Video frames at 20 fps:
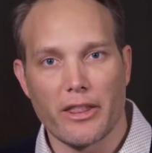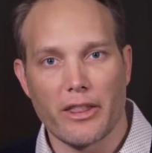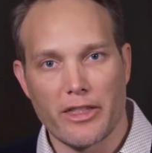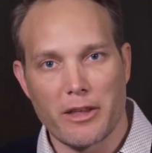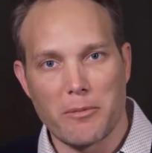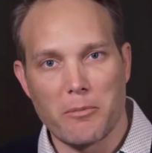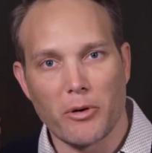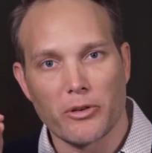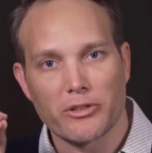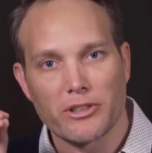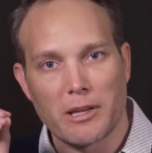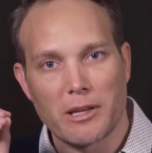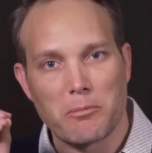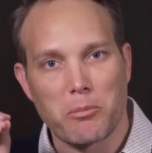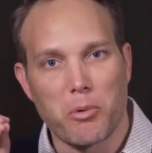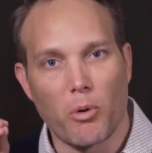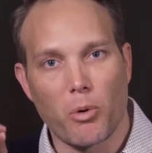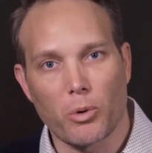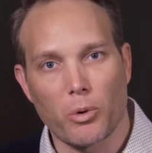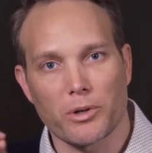the most
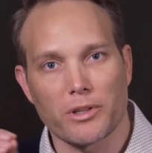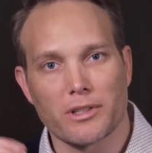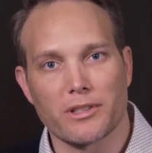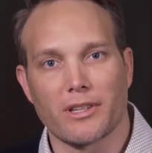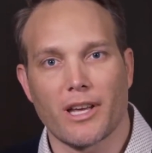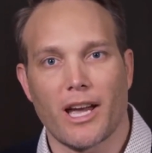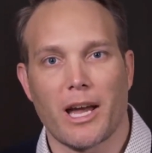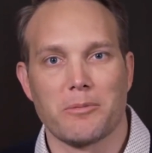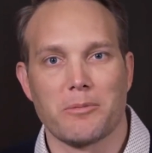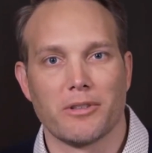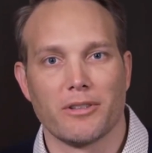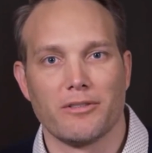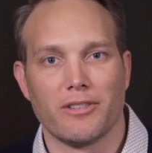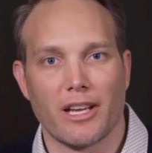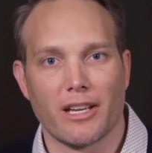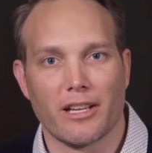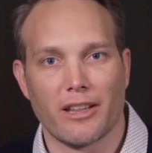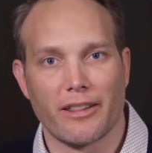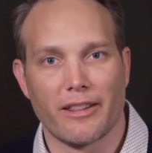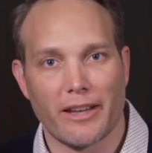important types of
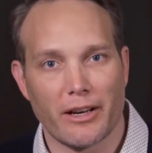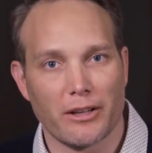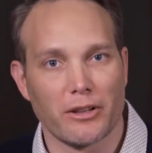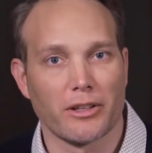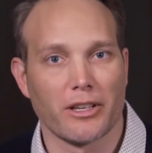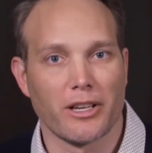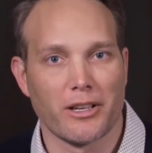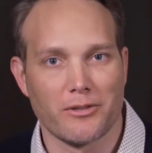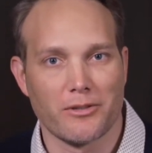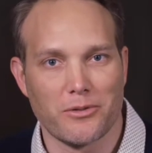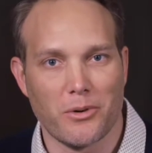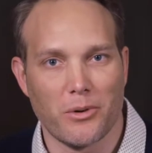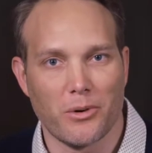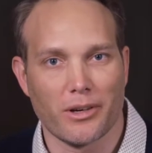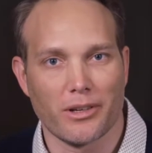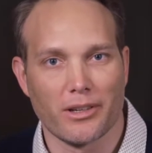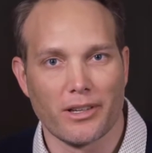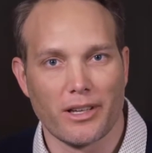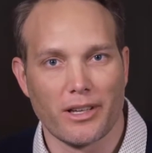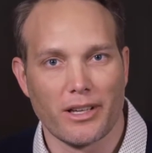data that they're looking for,